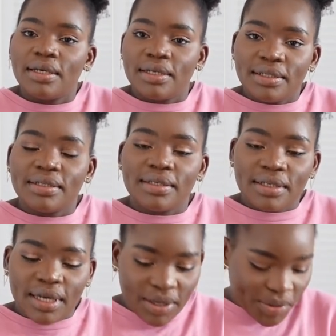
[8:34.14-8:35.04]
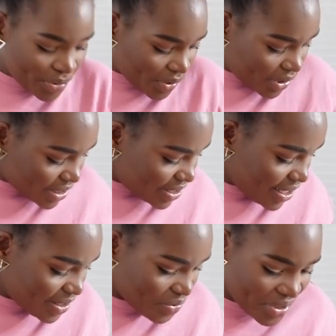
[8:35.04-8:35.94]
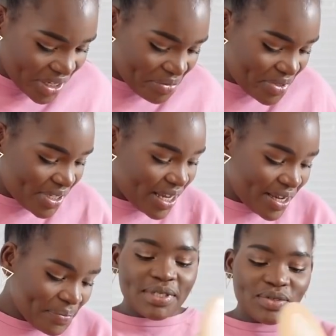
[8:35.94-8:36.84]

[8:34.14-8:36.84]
I hope you're understanding what I'm saying. I